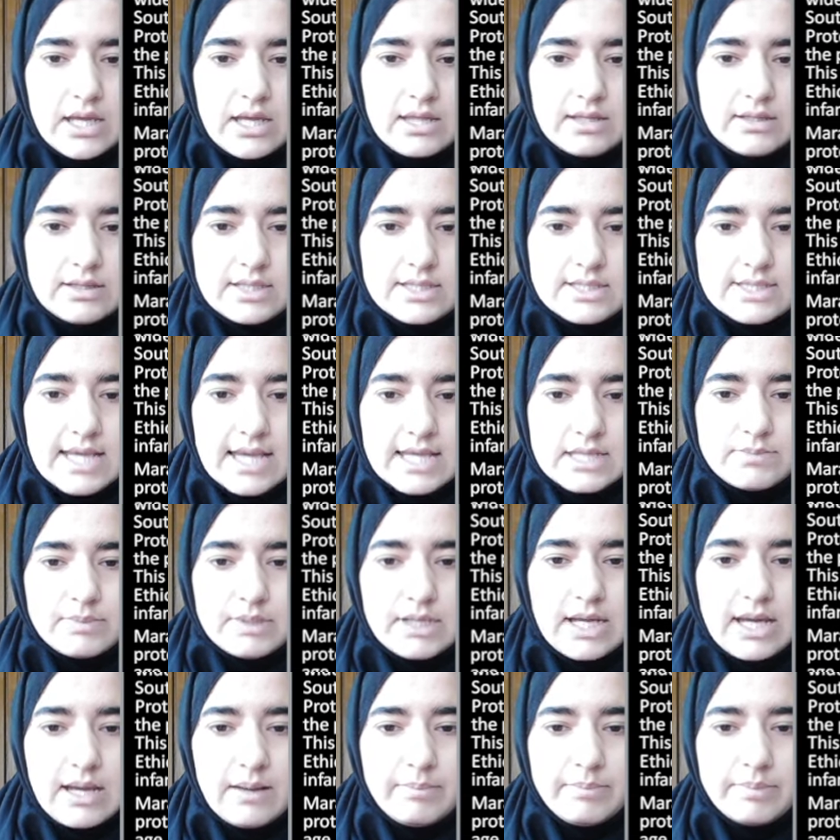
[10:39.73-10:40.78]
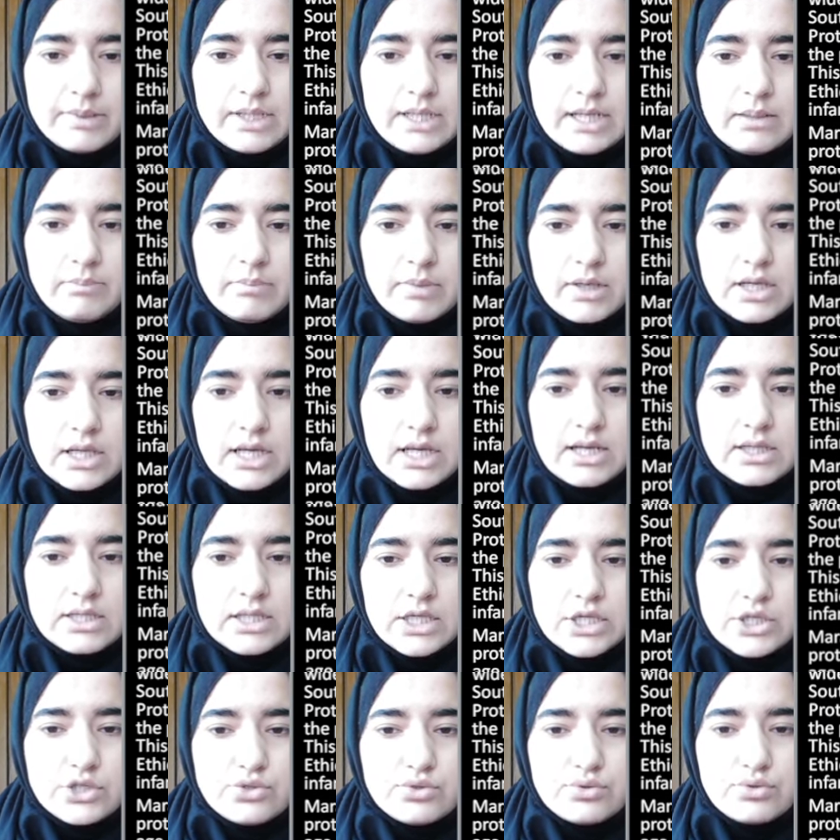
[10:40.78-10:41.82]
This has been happened in
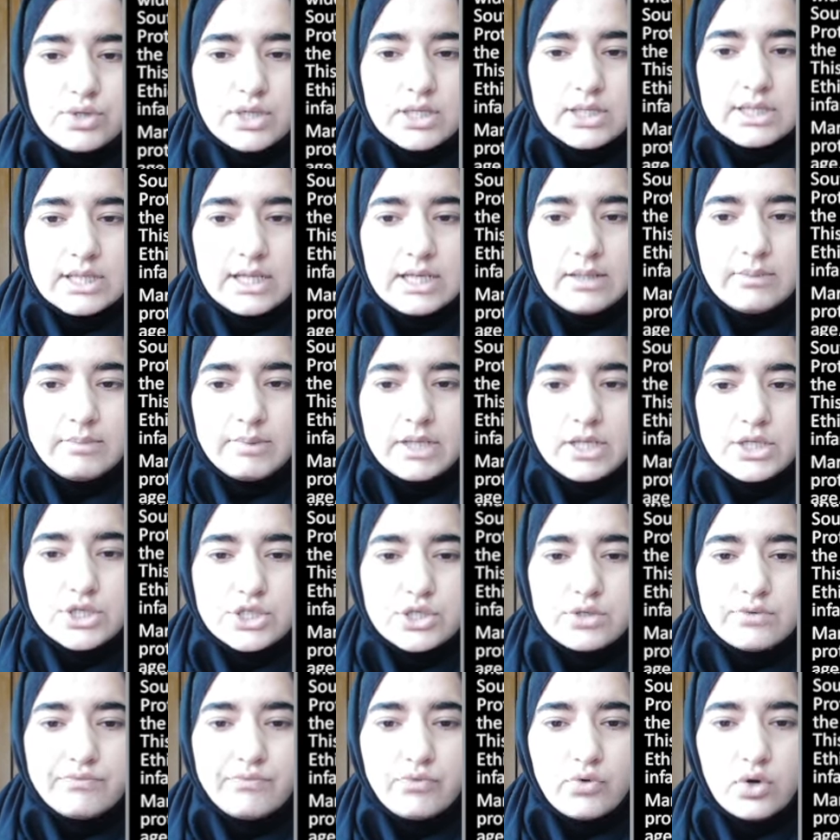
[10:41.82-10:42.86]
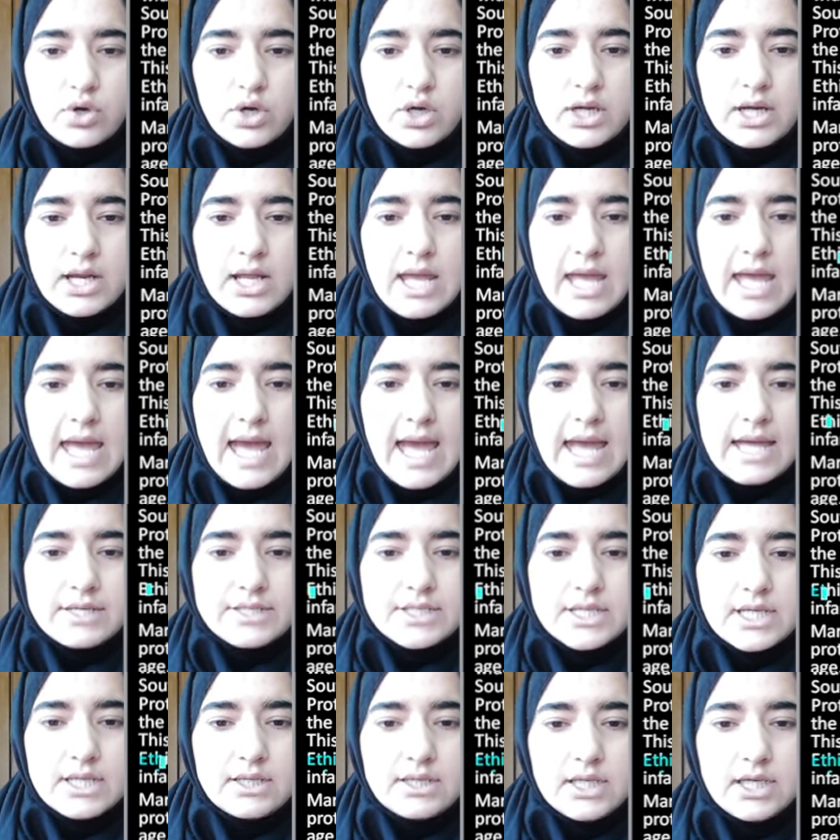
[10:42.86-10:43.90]
Bangladesh during the Liberation War,
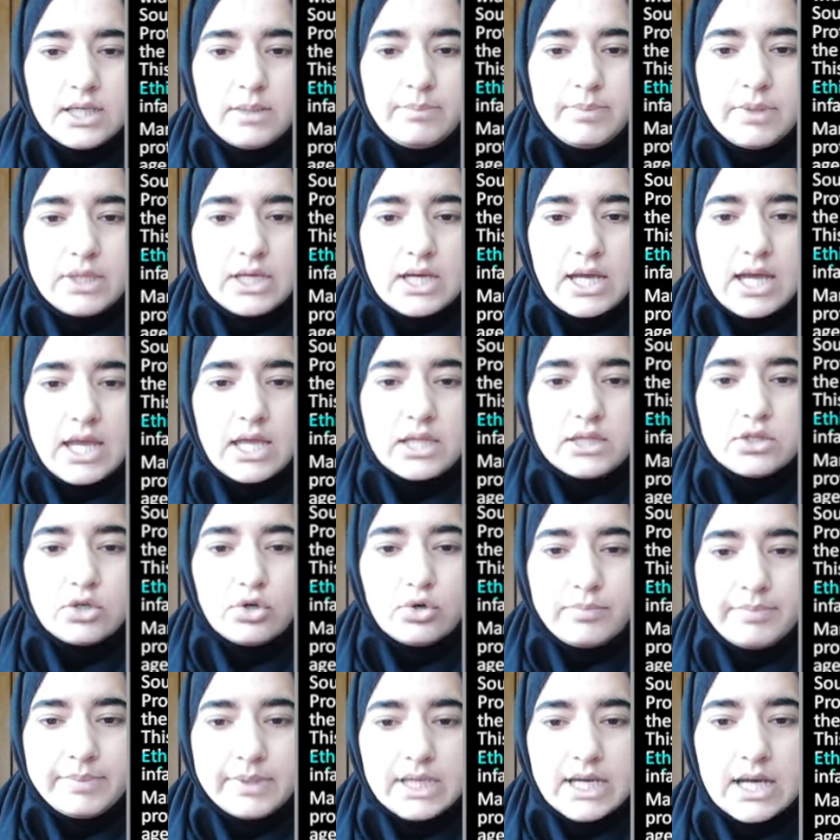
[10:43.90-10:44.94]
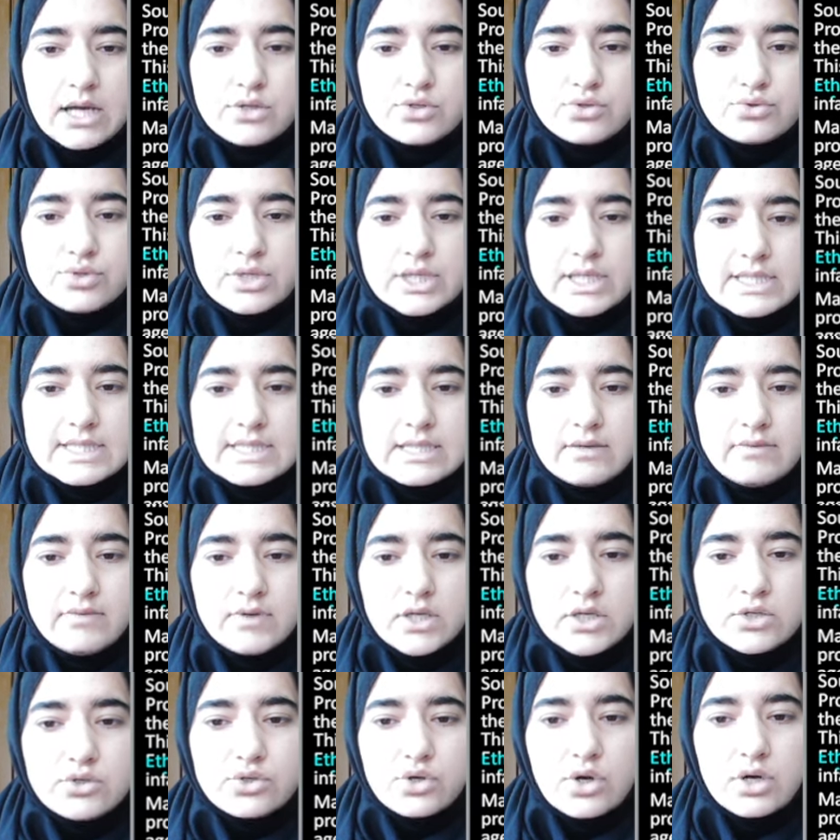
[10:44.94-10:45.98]
and Ethiopia during
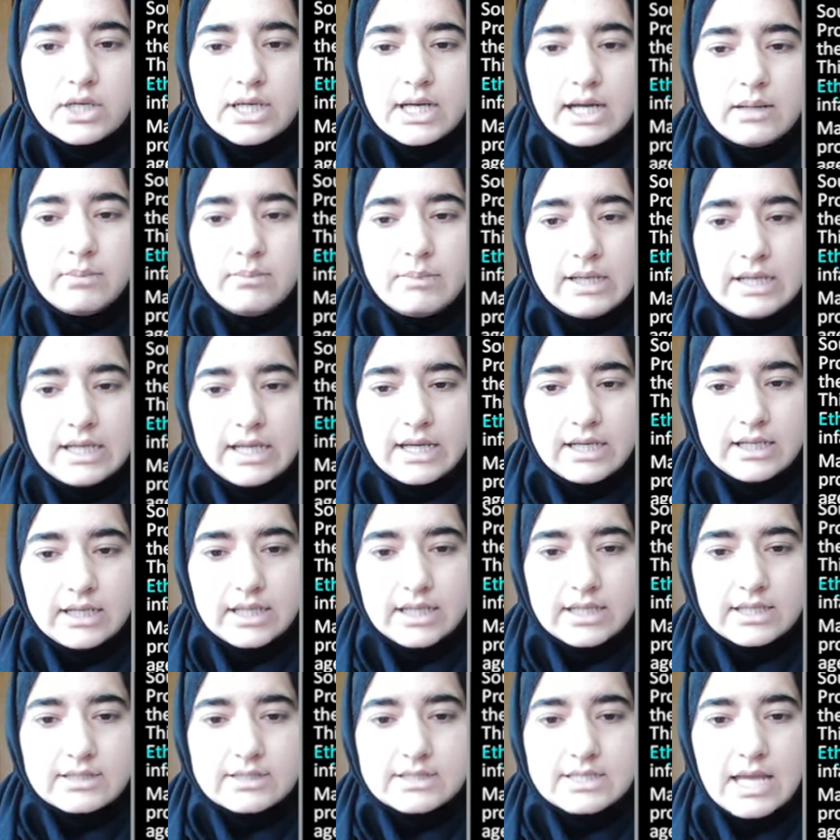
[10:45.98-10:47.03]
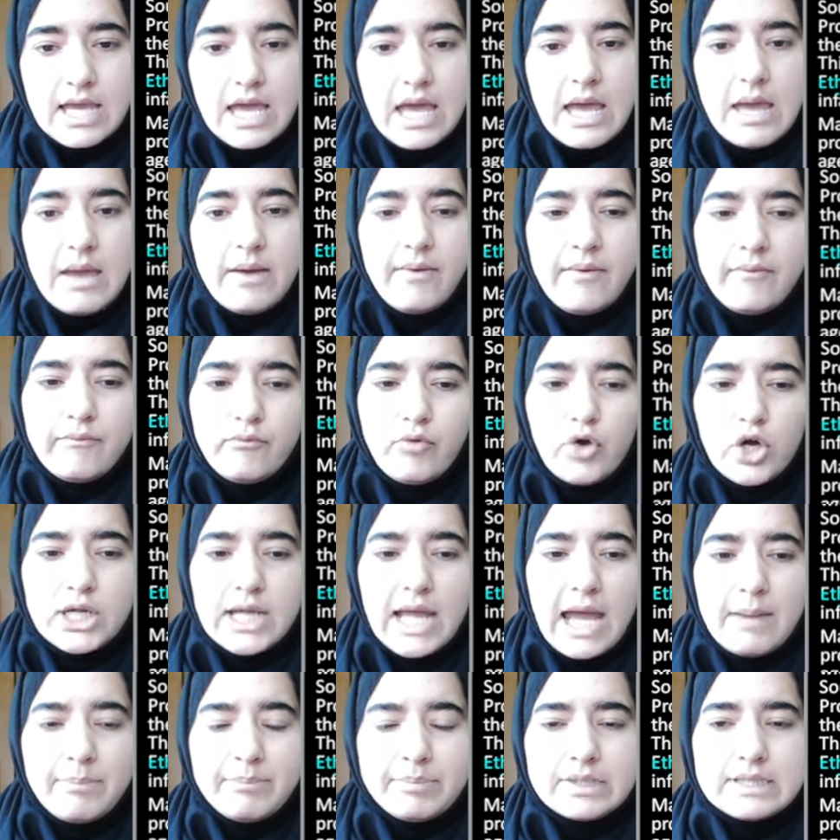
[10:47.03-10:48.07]
severe drought and mid 80s. What
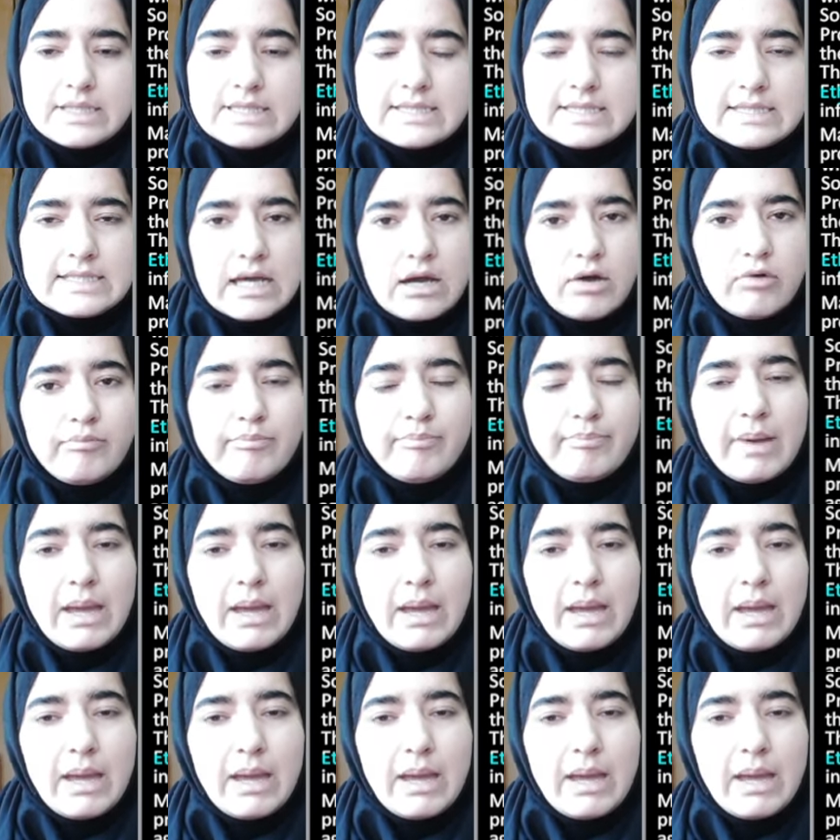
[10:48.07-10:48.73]
happens now?